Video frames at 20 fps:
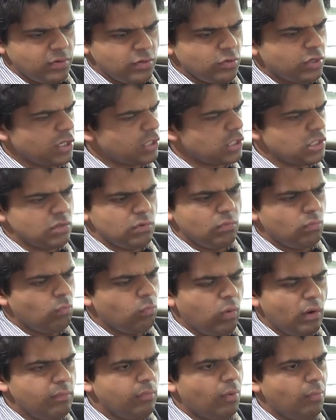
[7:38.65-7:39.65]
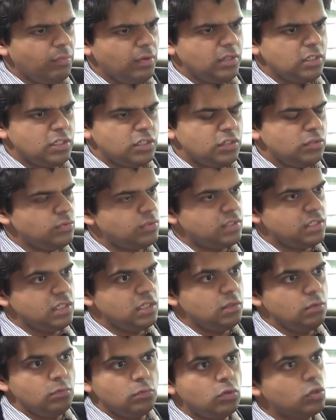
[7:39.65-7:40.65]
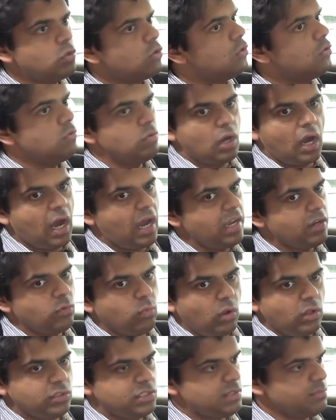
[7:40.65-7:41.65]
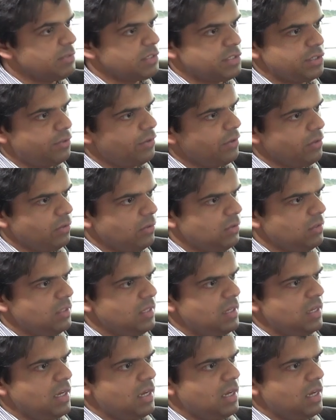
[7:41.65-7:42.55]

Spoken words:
You get one moment you see high quality material,